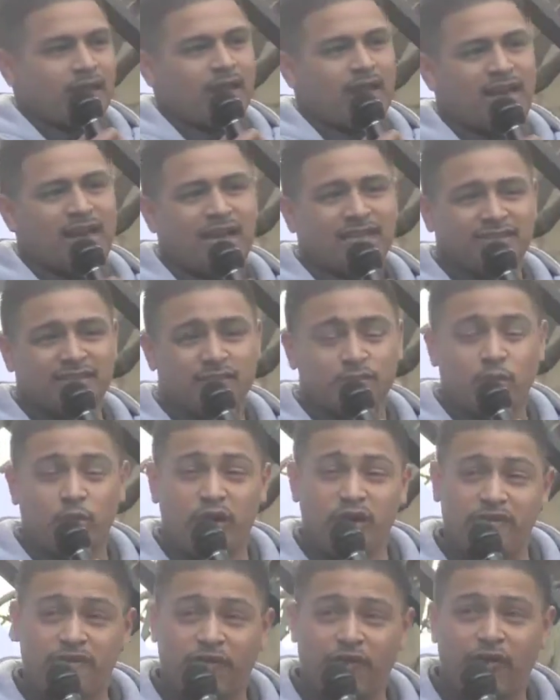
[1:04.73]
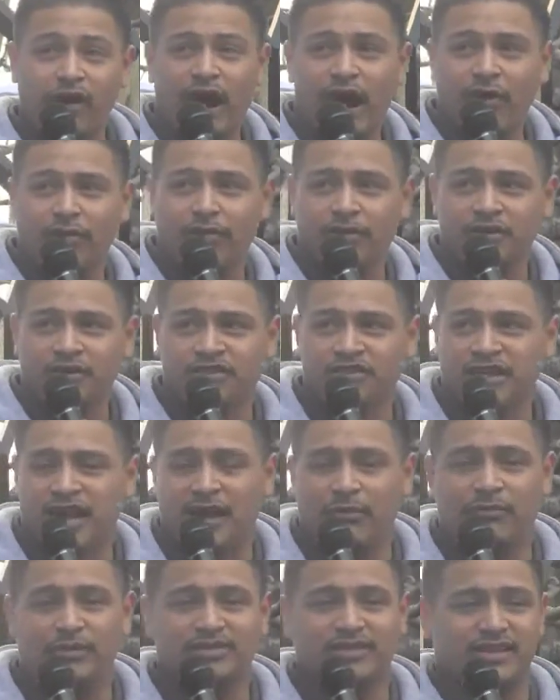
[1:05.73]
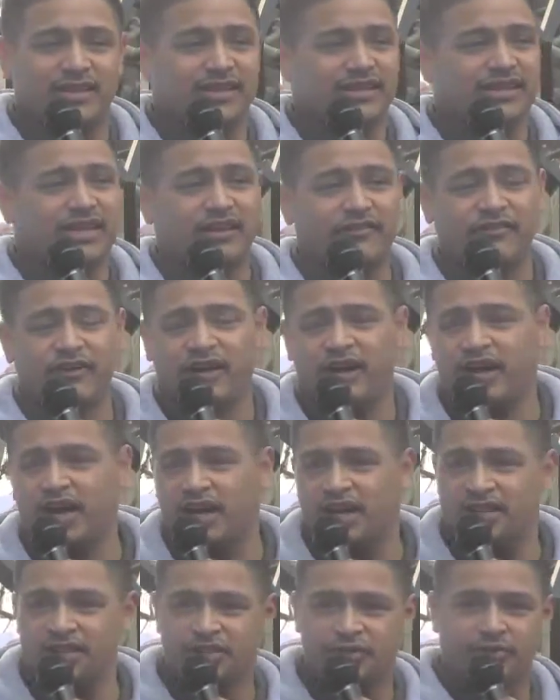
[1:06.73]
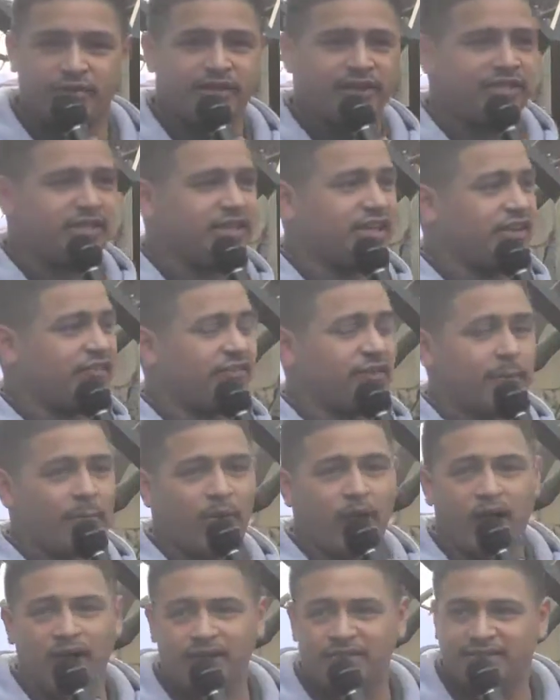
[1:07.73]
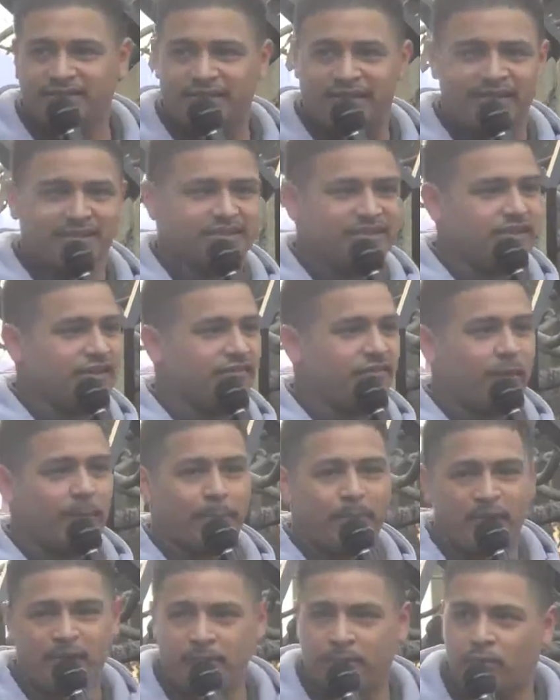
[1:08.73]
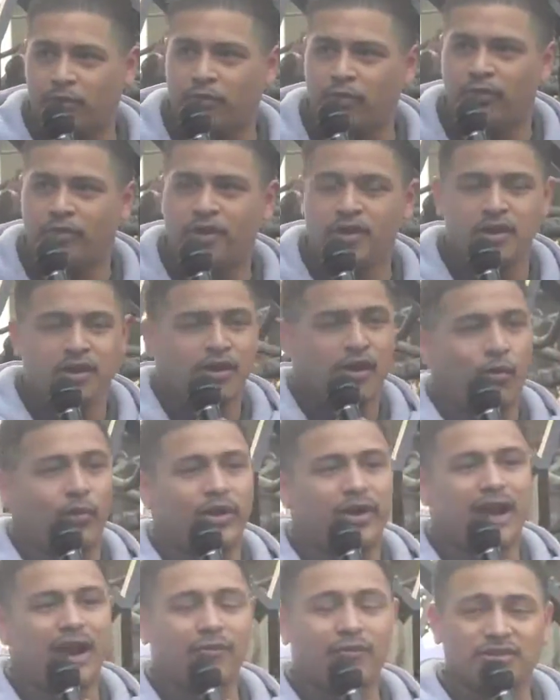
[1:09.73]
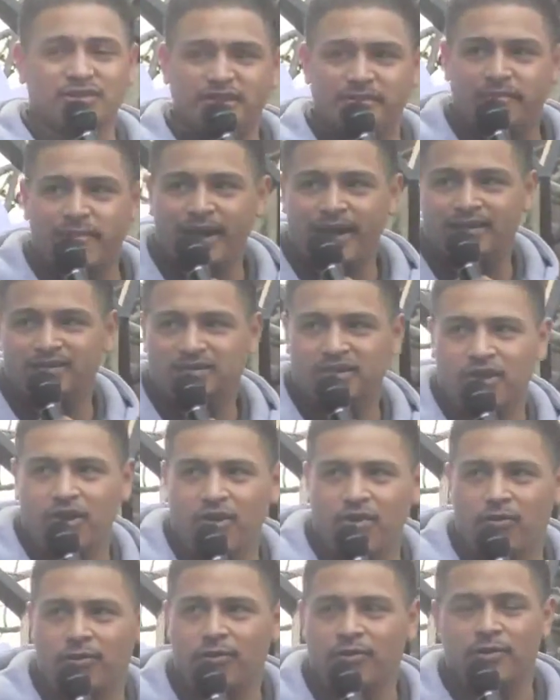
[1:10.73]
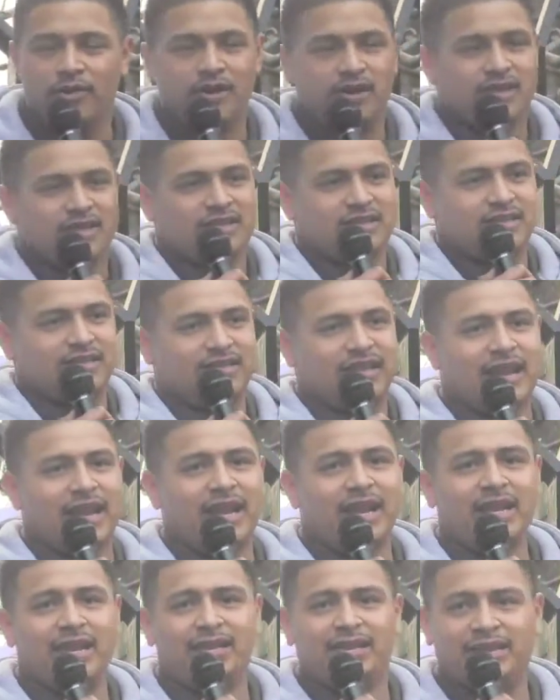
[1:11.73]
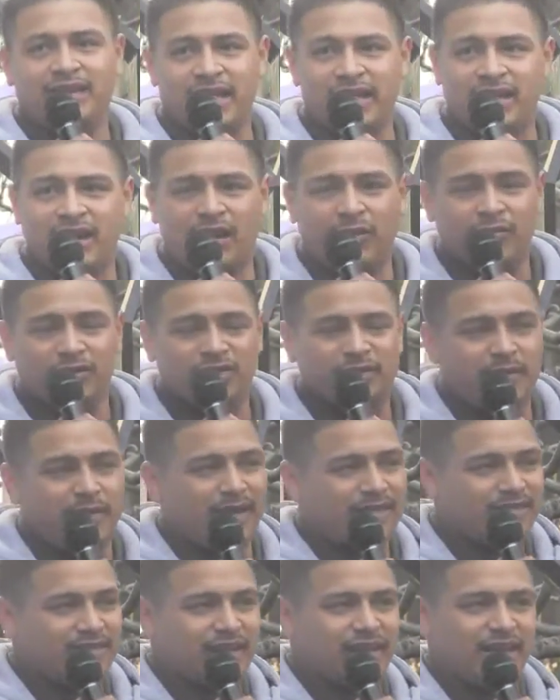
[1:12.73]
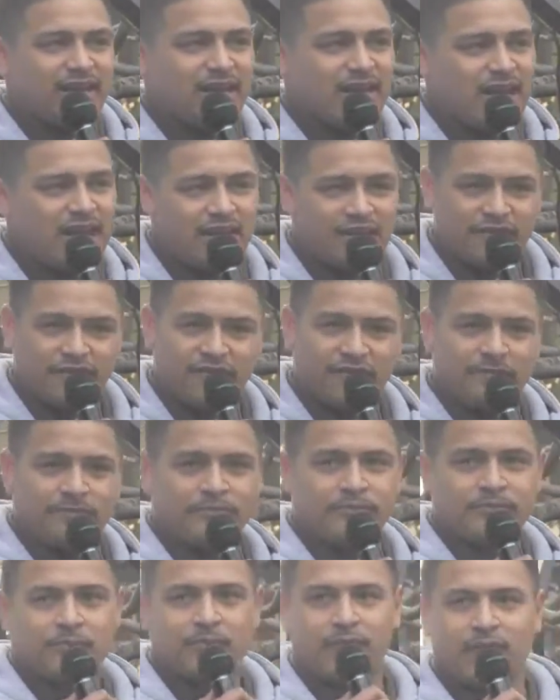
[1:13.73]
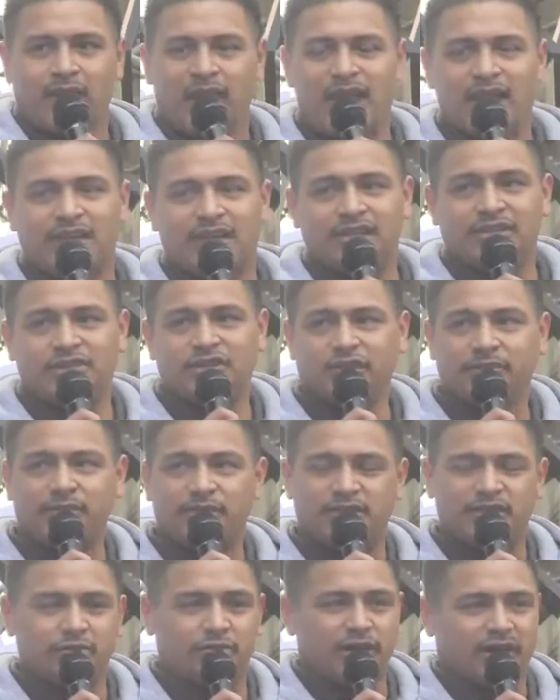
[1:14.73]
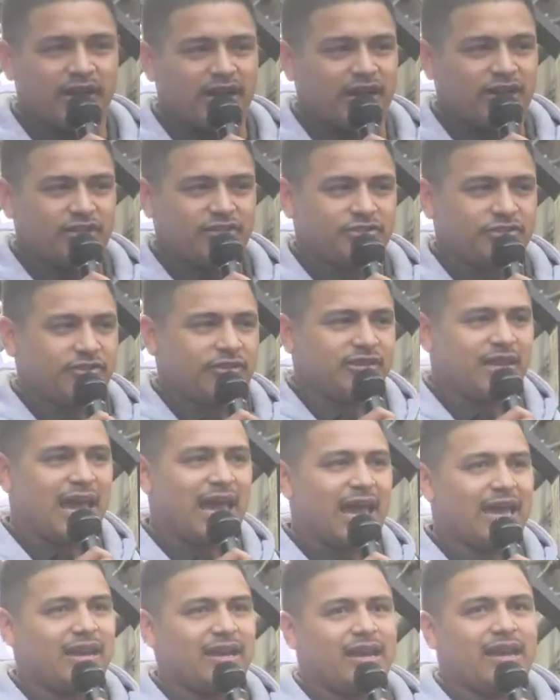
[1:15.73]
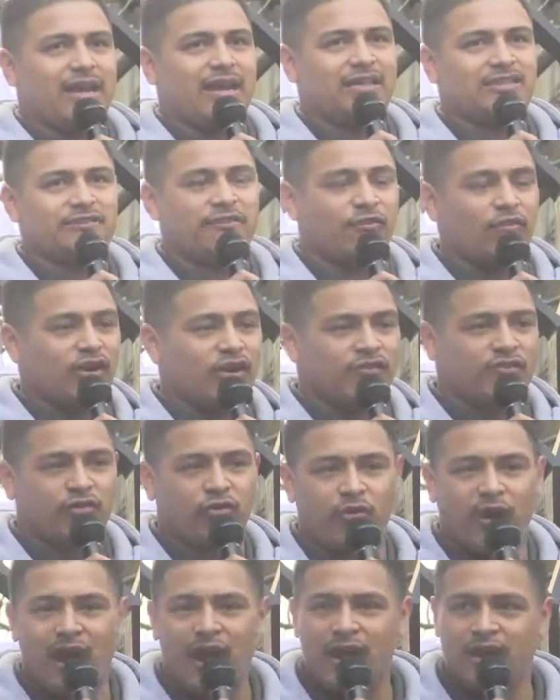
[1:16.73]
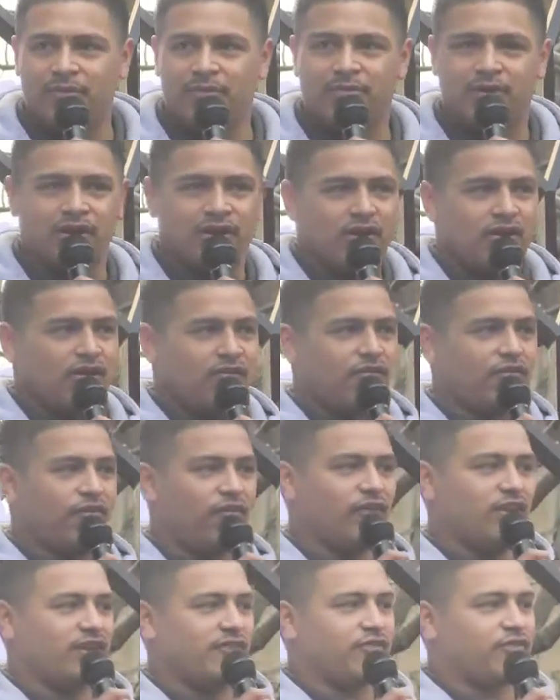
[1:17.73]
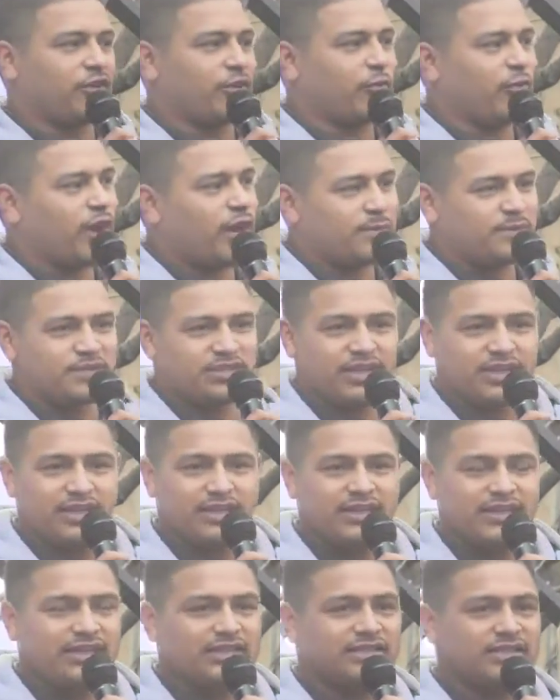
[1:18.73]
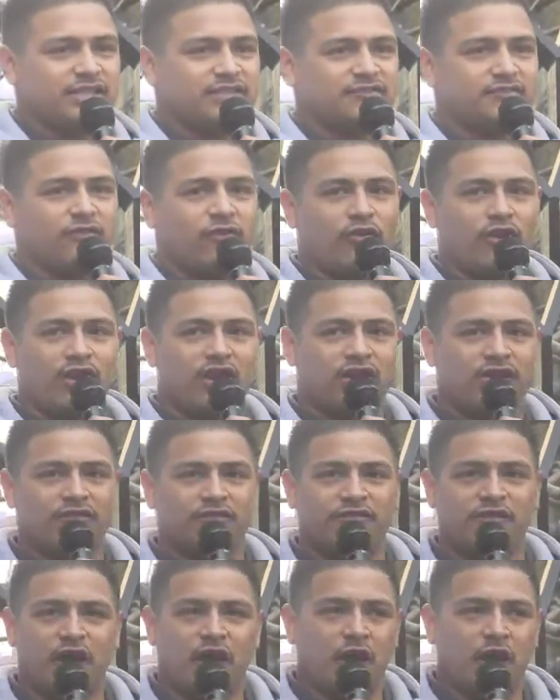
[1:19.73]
In less than 24 hours, I was in a different country, different politics, different people. When I was in Mexico, they didn't think I was Mexican enough. And they took me to a country that is full of crime, full of corruption, and just full of